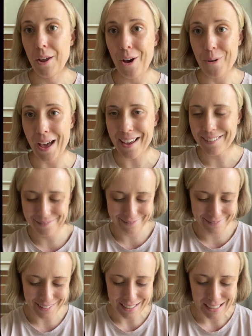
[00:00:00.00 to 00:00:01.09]
Okay,
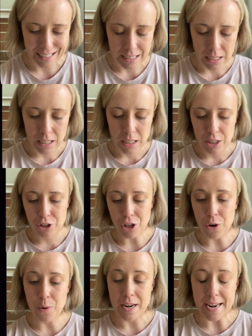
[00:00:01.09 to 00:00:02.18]

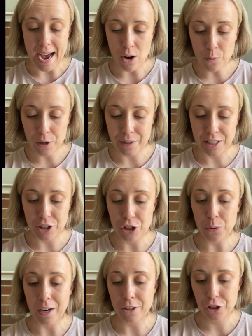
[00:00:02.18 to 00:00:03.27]
so now we're going to
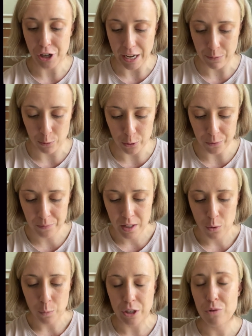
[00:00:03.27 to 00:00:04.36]
do our chain rule.
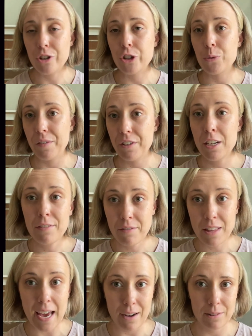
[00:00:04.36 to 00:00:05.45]
We do the derivative of
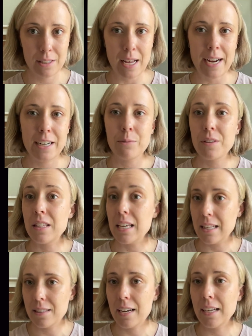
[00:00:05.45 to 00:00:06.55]
the outside with the
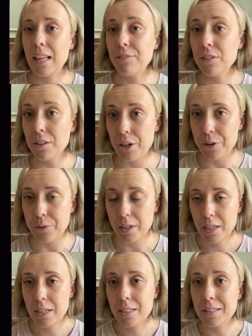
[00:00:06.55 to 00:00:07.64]
inside left alone
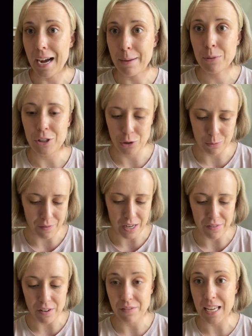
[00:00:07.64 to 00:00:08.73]
times the
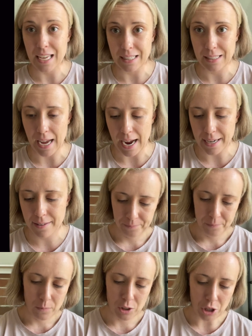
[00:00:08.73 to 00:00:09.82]
derivative of the inside.
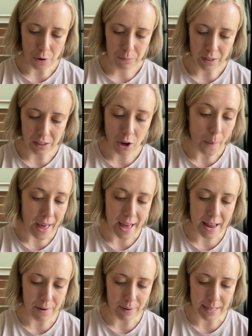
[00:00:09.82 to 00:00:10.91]
So let's go ahead
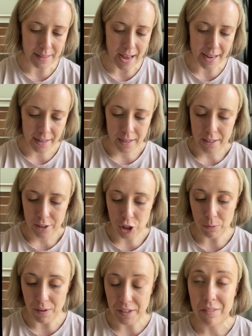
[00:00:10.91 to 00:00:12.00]
and write that.
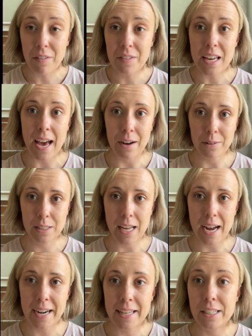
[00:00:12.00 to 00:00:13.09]
Derivative of the
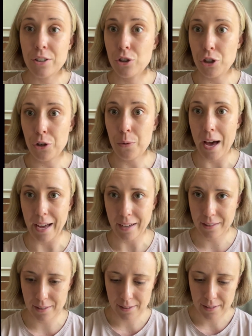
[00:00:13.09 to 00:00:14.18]
outside is
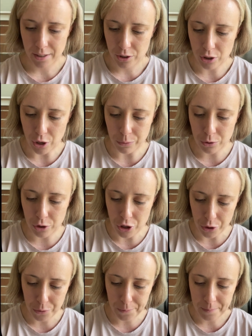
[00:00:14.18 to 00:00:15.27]
2x. So
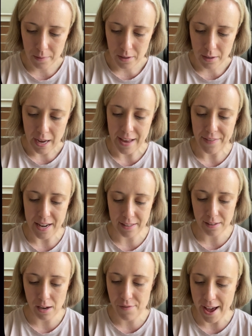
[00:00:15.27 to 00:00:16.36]
2, and then
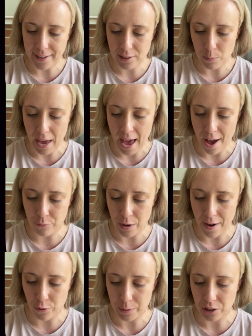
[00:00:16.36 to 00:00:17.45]
instead of x, we have
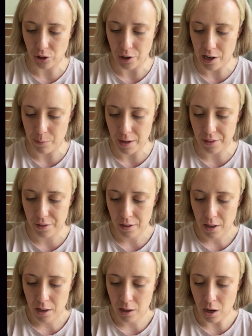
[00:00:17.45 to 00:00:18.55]
whatever we started with,
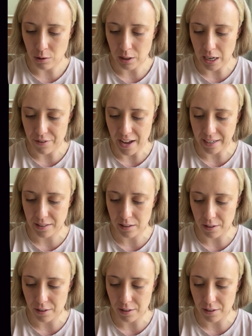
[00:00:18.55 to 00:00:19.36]
cosine of x to the